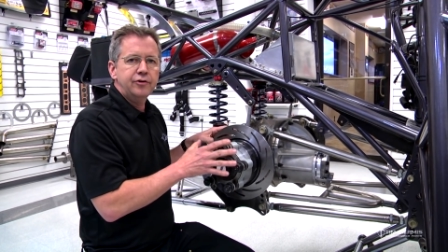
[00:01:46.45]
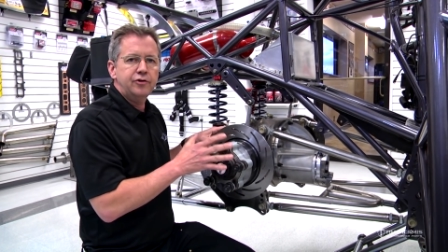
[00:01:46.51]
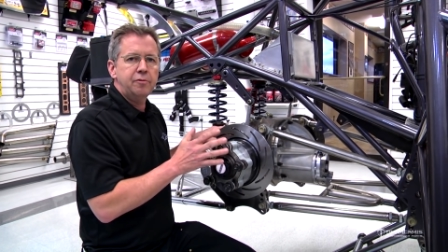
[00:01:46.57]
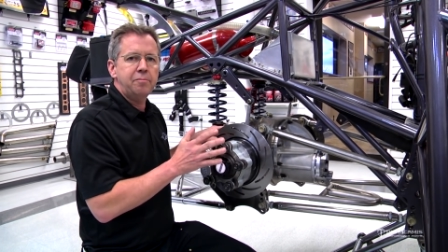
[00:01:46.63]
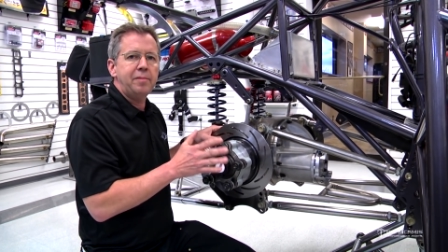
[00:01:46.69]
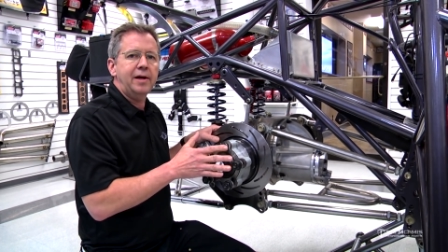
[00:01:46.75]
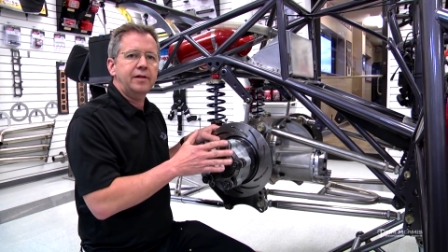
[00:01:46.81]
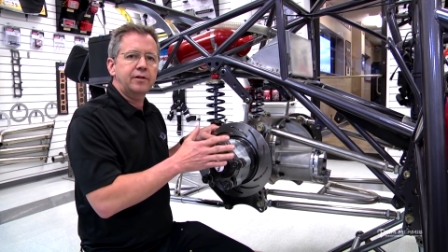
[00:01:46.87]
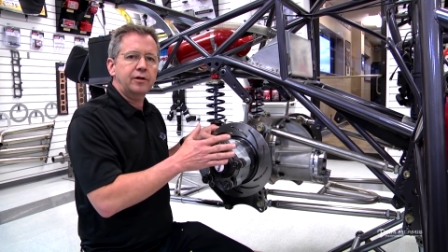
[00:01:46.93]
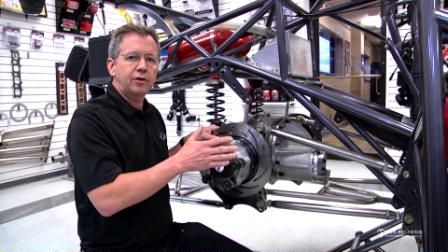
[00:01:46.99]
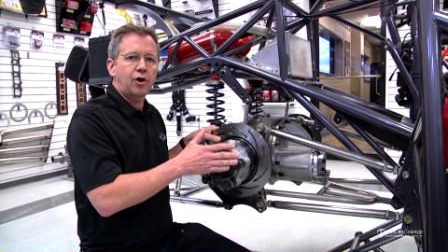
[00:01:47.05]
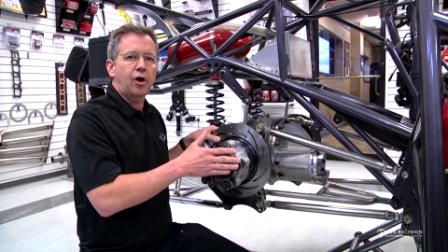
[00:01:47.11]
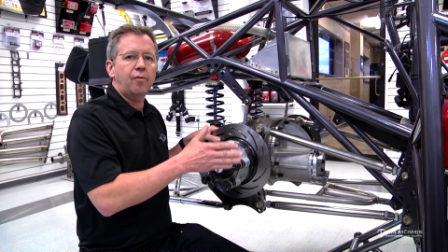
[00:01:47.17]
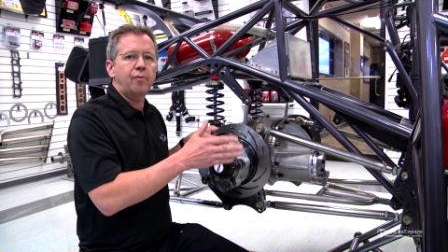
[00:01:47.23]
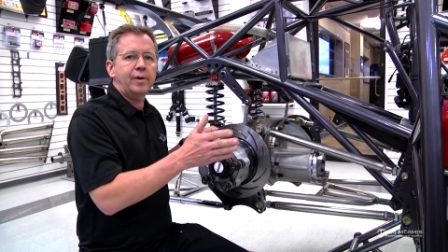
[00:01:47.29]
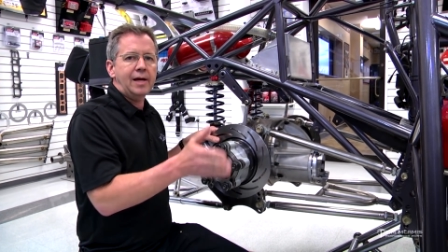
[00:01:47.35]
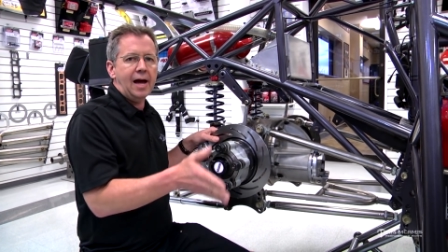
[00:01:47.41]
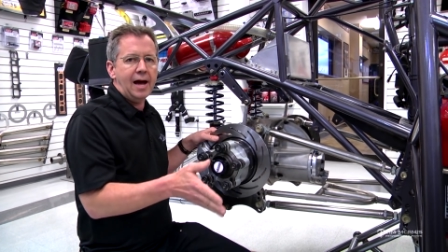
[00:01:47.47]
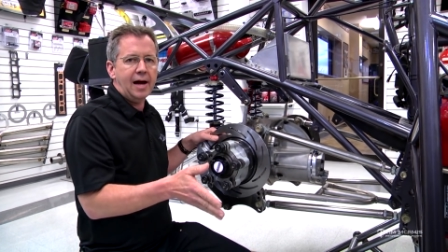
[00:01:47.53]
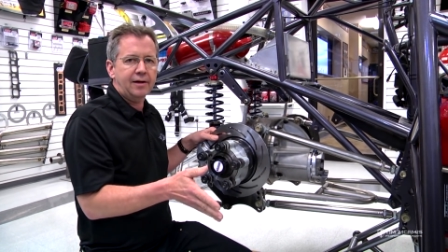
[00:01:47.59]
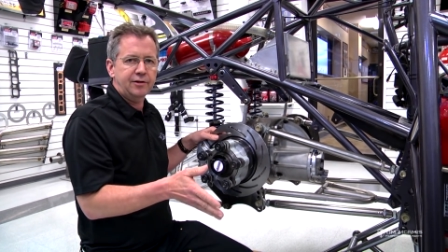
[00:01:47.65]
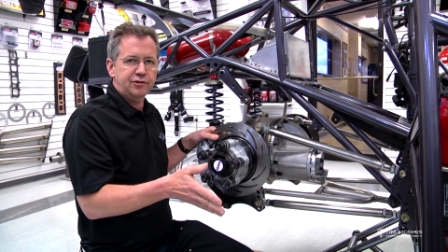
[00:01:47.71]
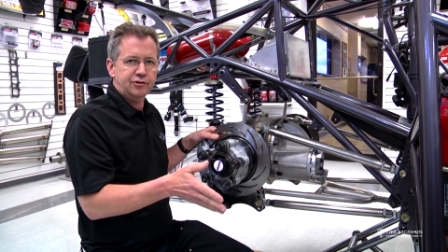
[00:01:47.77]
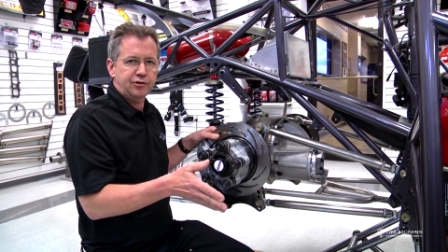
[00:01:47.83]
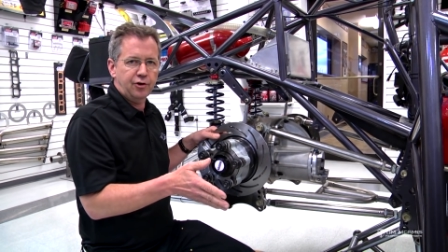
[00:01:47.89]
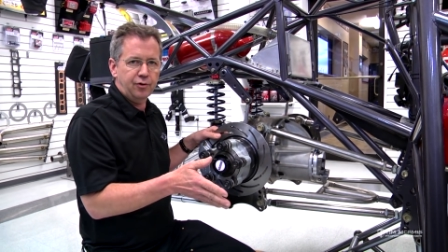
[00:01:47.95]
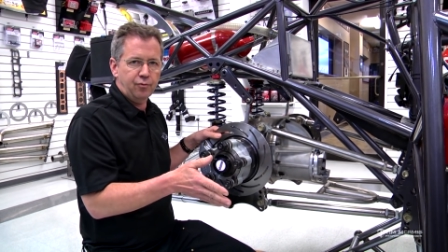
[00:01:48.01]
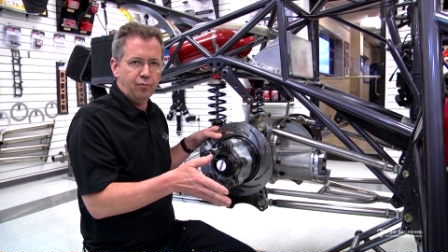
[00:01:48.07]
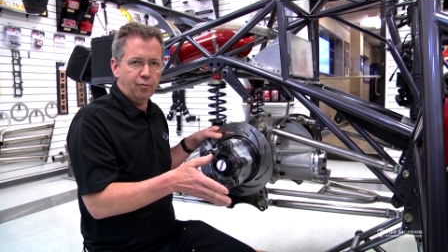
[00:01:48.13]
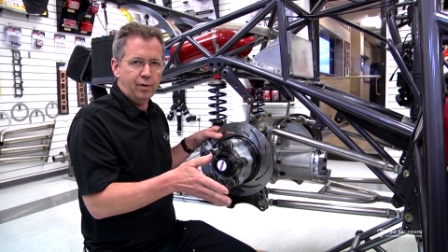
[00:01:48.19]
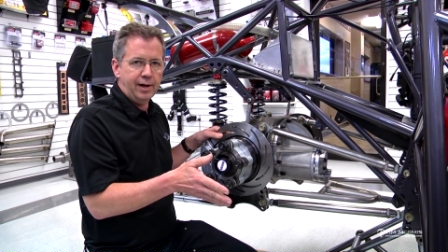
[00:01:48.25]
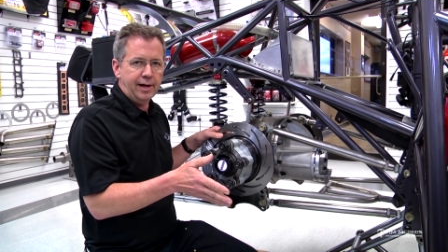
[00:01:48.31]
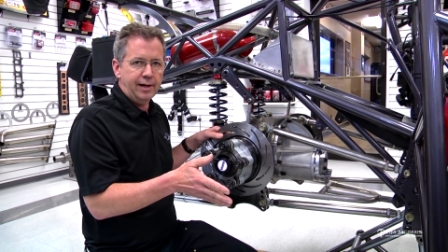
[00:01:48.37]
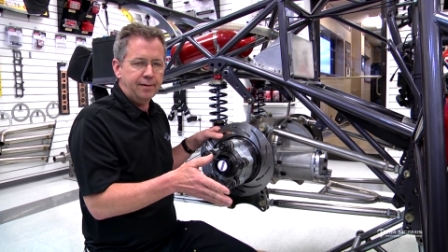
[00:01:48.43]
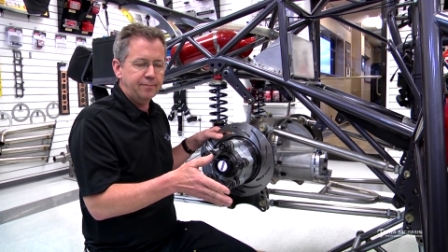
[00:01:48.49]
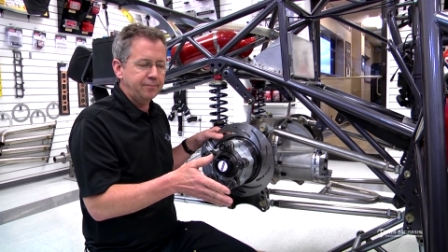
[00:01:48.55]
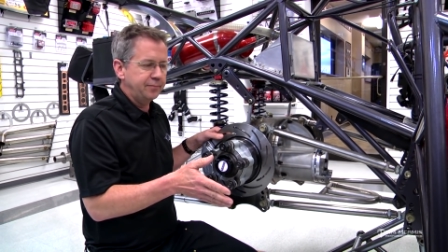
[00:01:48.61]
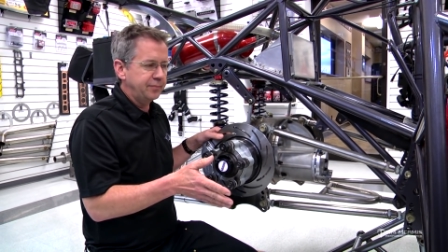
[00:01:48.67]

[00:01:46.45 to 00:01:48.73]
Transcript: to make the car react a certain way.